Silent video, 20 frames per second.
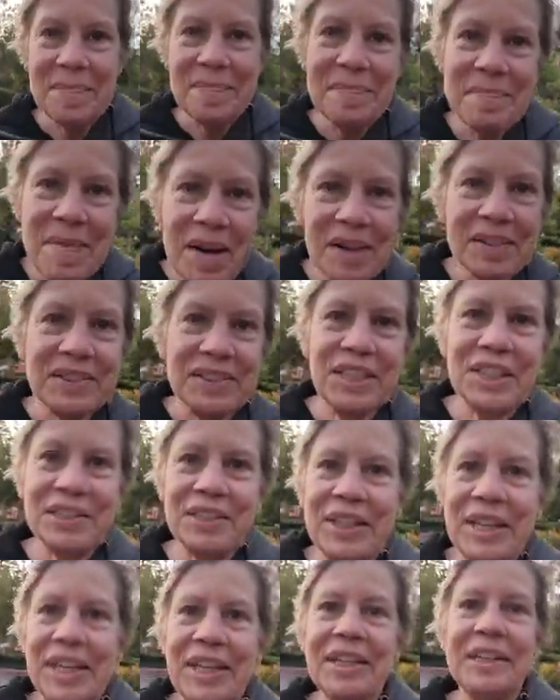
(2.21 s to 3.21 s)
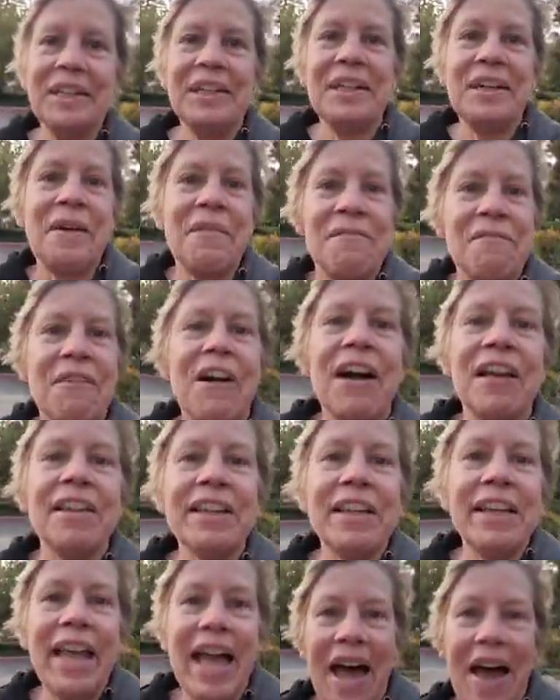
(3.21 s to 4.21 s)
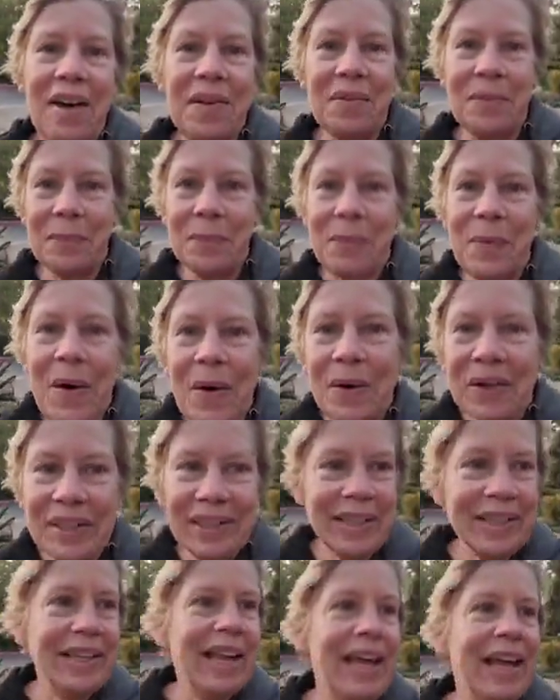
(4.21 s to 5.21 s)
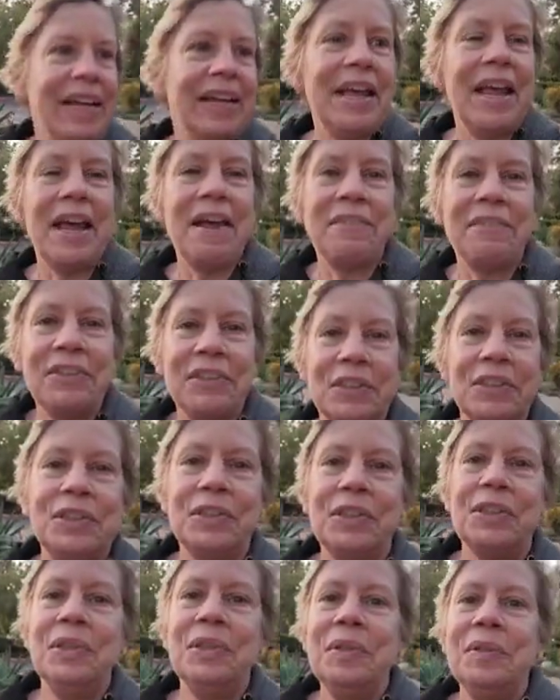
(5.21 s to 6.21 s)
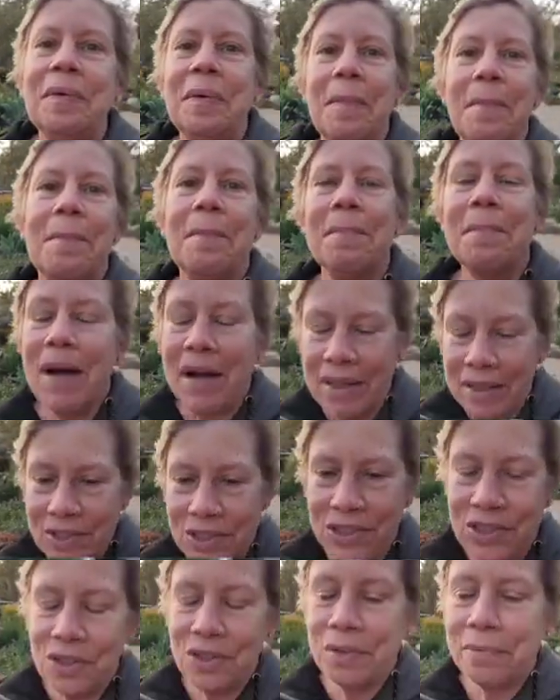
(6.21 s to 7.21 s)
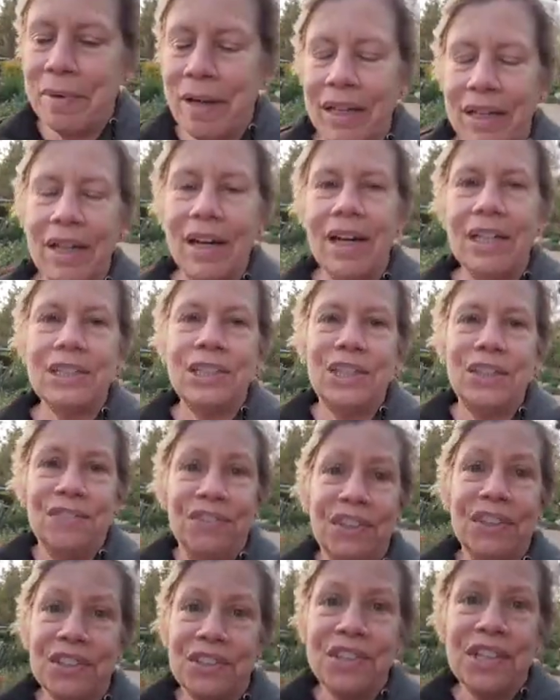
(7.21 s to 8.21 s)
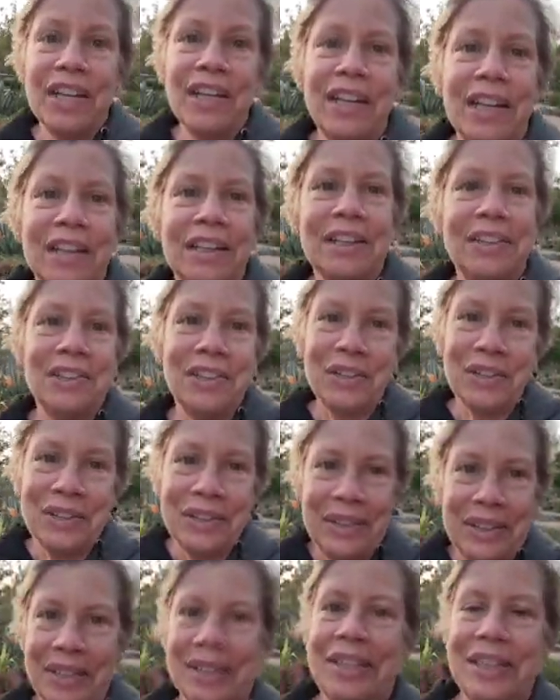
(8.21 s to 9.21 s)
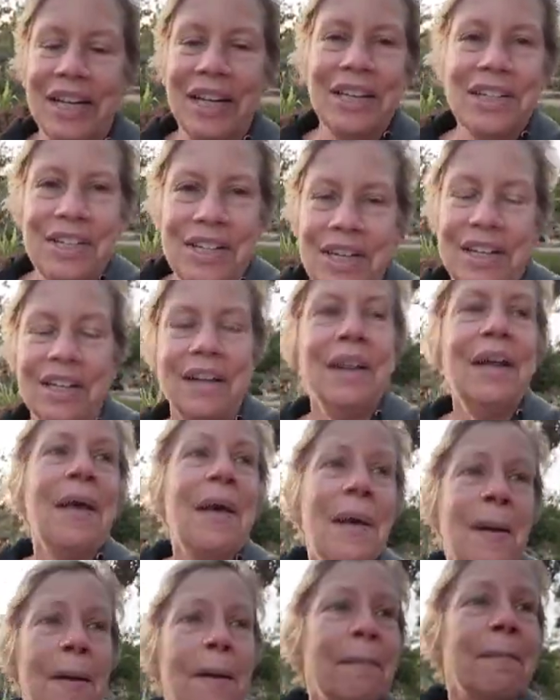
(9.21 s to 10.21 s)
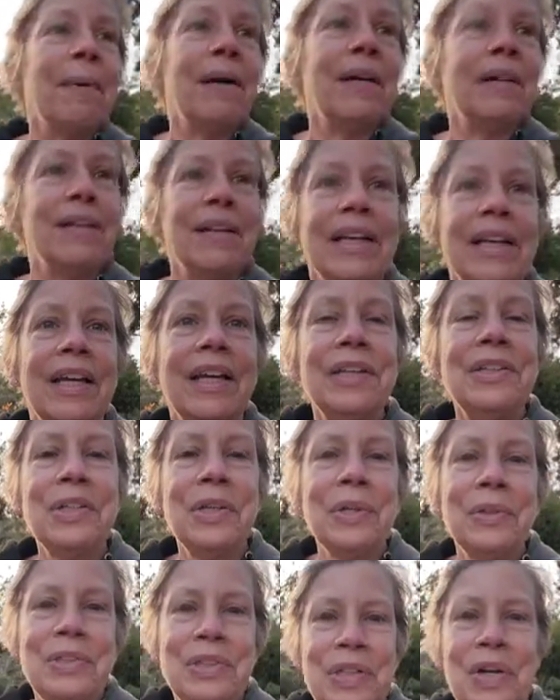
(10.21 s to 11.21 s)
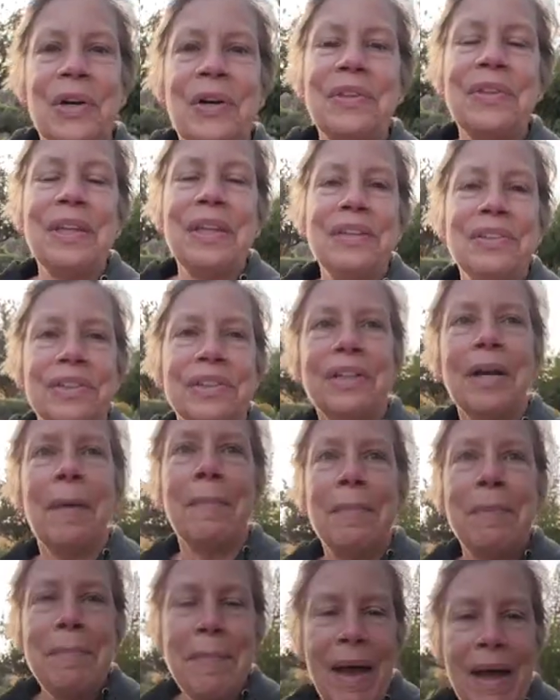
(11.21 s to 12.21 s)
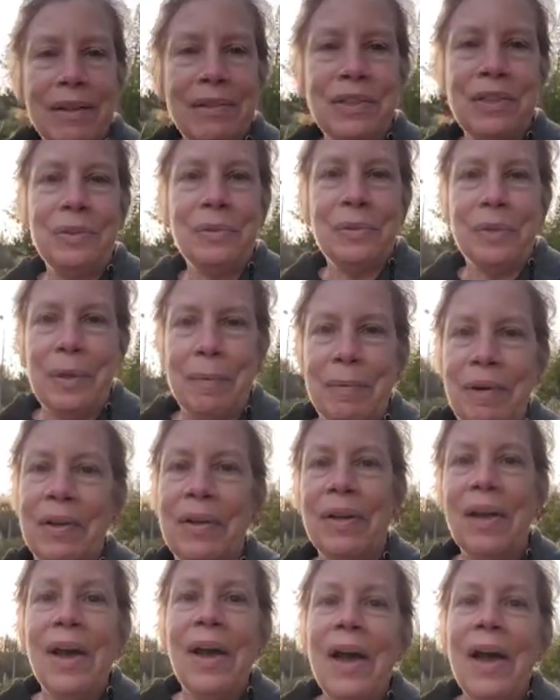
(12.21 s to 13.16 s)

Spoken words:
Mom Terry here, and I'm finally out walking again after 2 months. Oh my gosh, it feels like an eternity, doesn't it? But like I told y'all, things are coming back to normal.